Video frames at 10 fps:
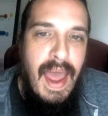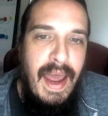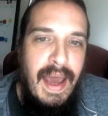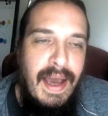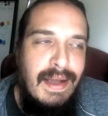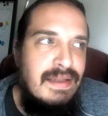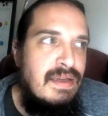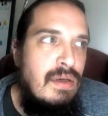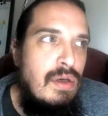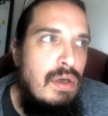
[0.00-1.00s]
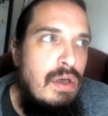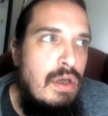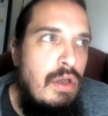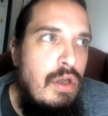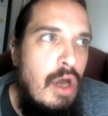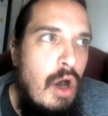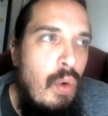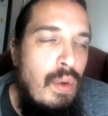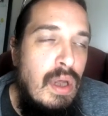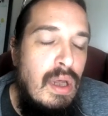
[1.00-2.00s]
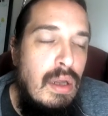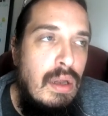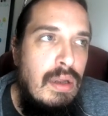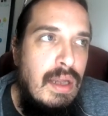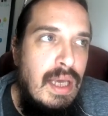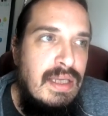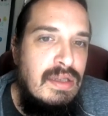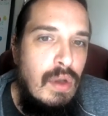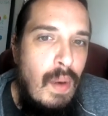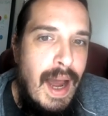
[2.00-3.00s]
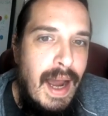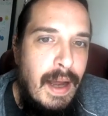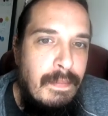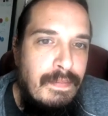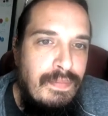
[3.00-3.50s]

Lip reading: And, you know, these lois,